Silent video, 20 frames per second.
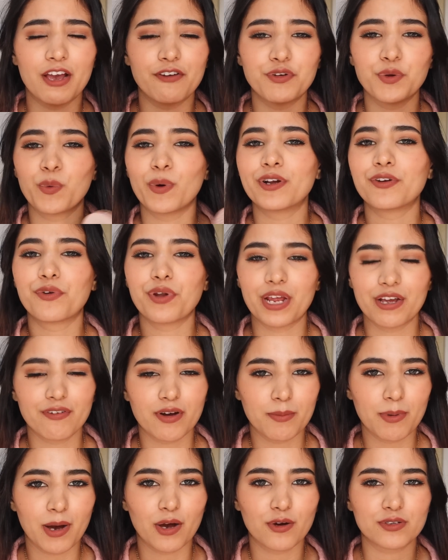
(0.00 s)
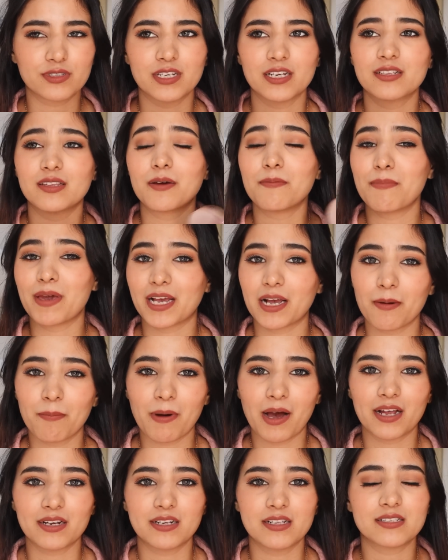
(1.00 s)
everyone rave about it, the
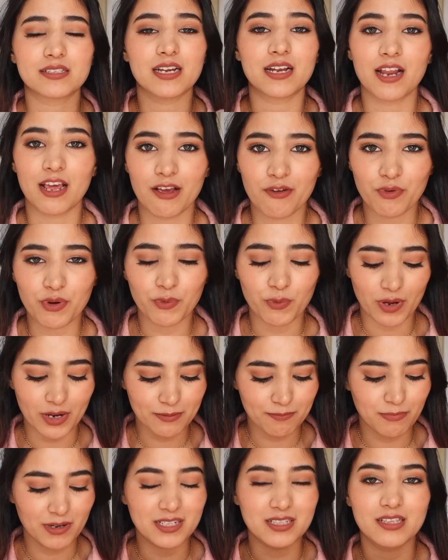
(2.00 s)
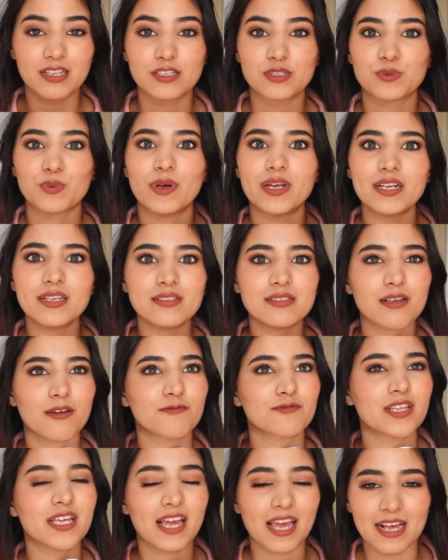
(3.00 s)
makeup artist and everyone, but this one is
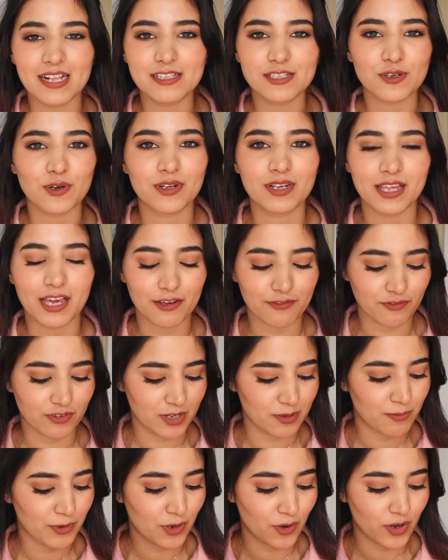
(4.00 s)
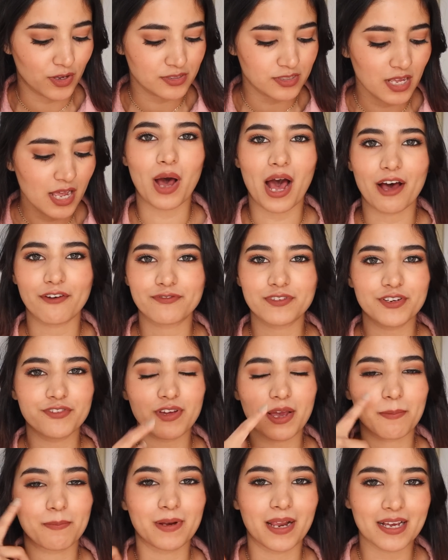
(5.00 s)
something else on your feel, because after
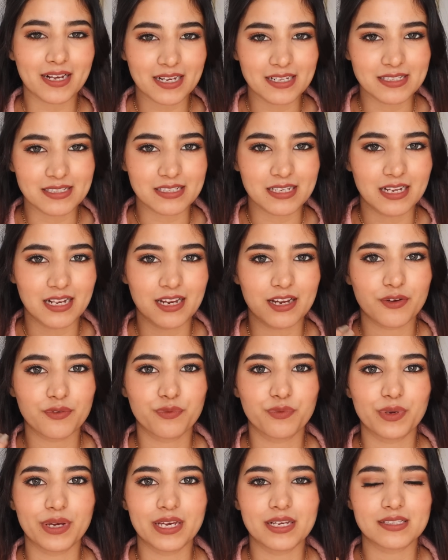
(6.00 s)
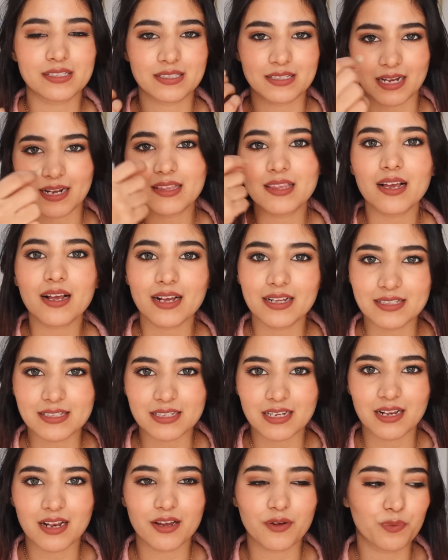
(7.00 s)
we apply concealer, we set the
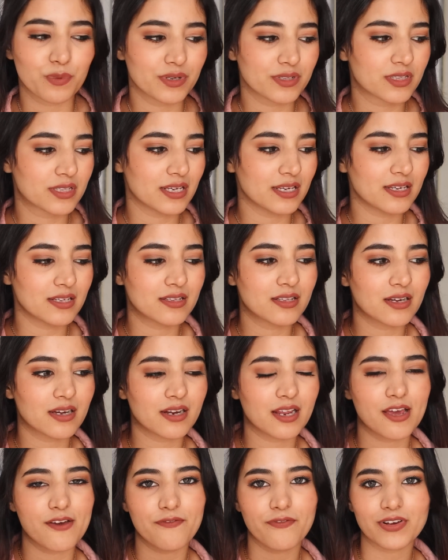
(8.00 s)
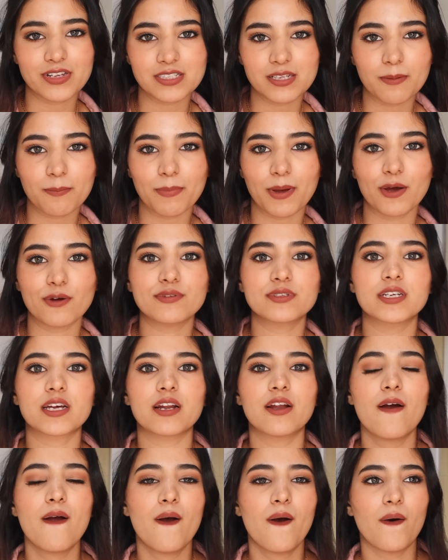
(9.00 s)
concealer with either a fixing
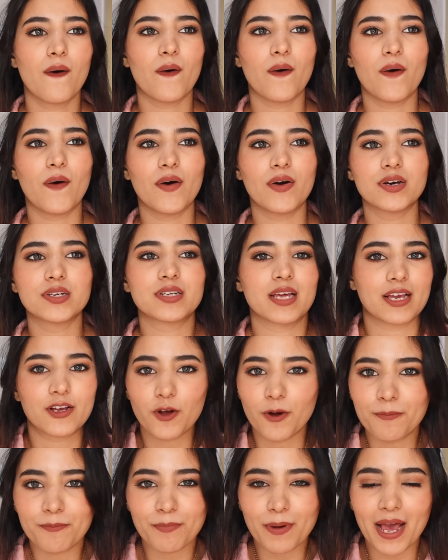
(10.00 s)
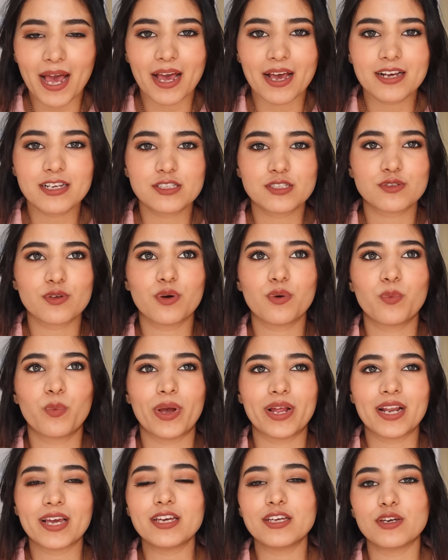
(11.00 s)
powder or a compact. So
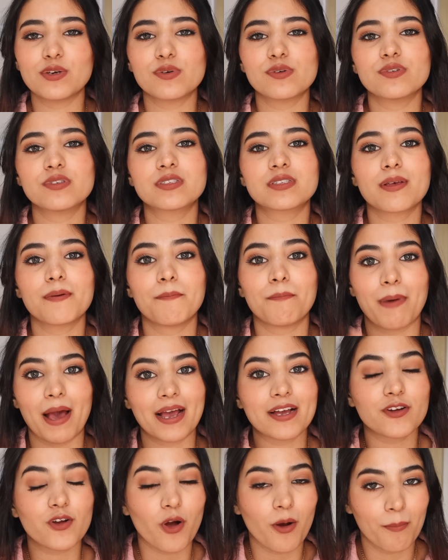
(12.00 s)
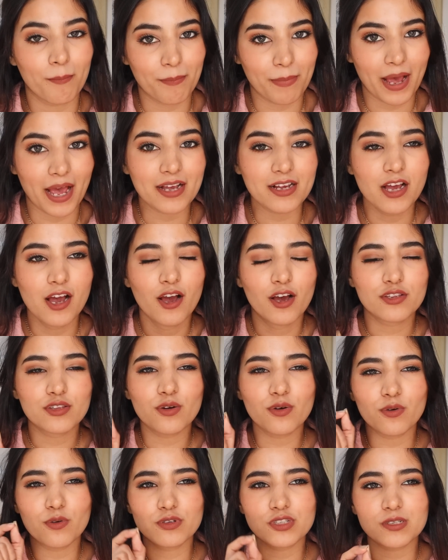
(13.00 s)
when I use a MAC compact,
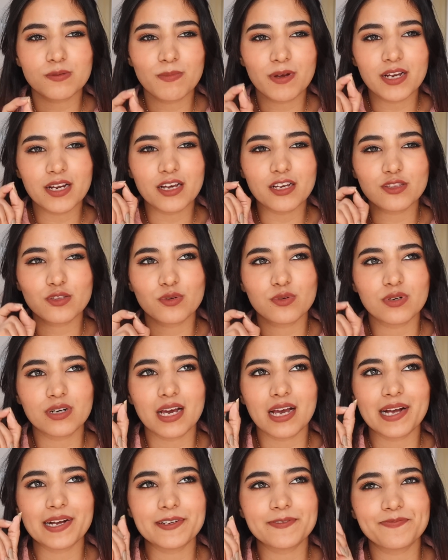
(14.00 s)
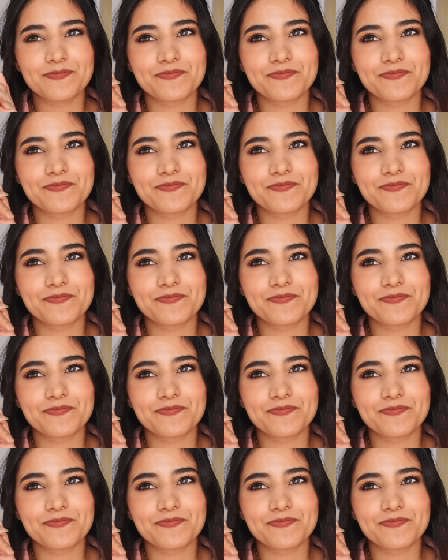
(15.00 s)
to usme na thoda